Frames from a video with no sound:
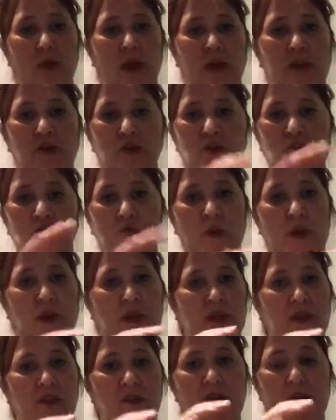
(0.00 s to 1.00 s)
I just
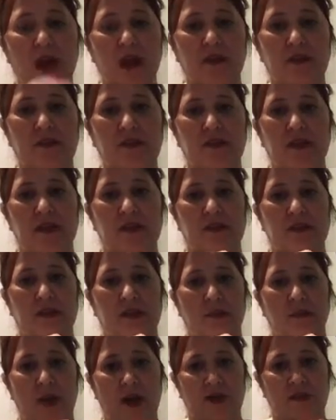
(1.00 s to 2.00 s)
Reiki the box, I
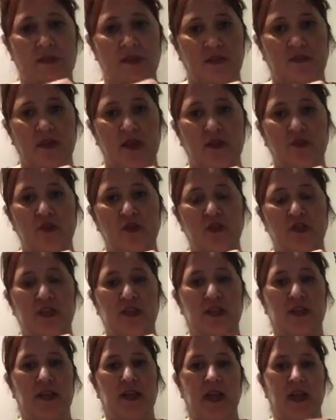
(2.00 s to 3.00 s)
send the positive
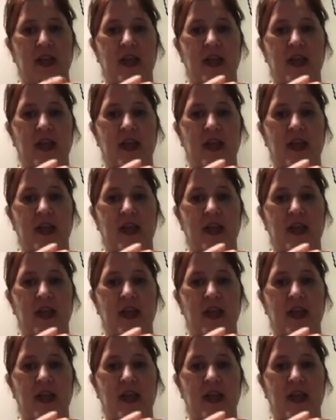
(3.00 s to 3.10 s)
energy,